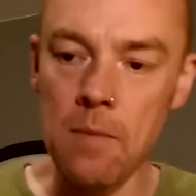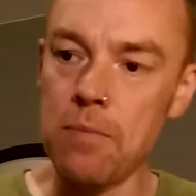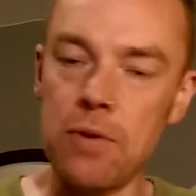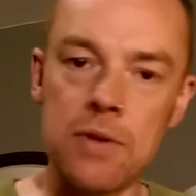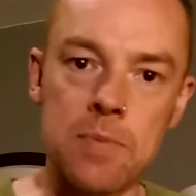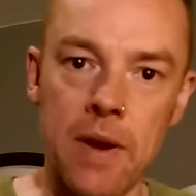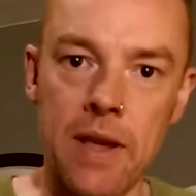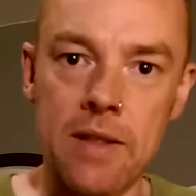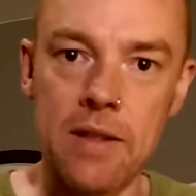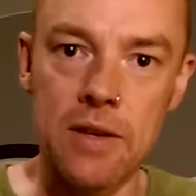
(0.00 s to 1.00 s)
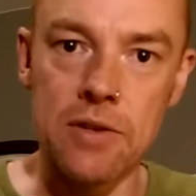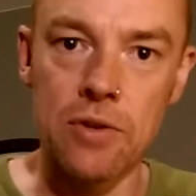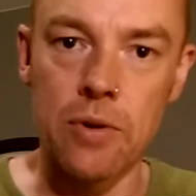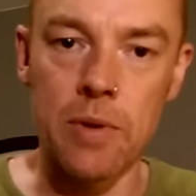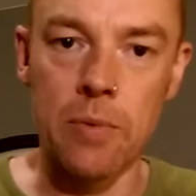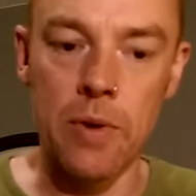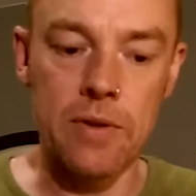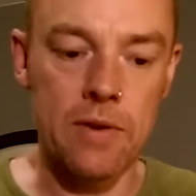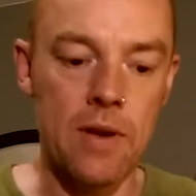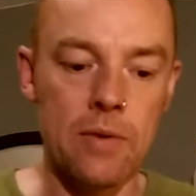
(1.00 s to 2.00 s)
Put the spring in as you normally would.
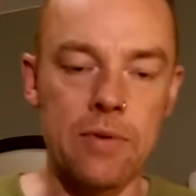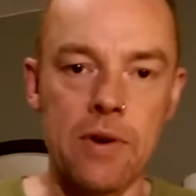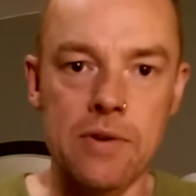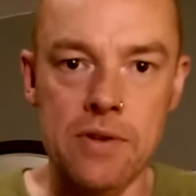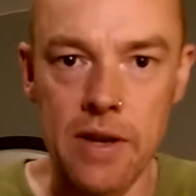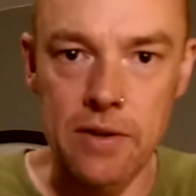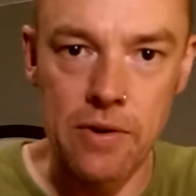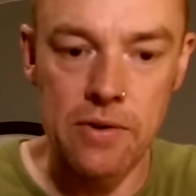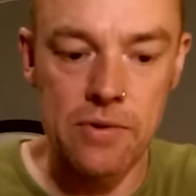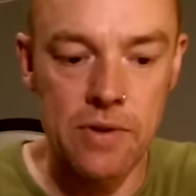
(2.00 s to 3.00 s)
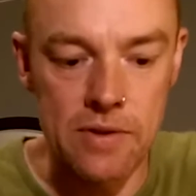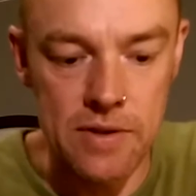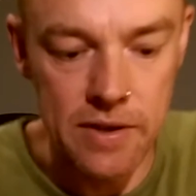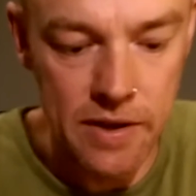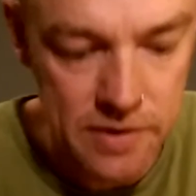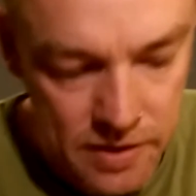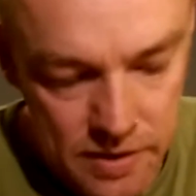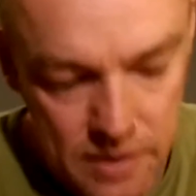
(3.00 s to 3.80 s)
I'll turn side on so you can see this.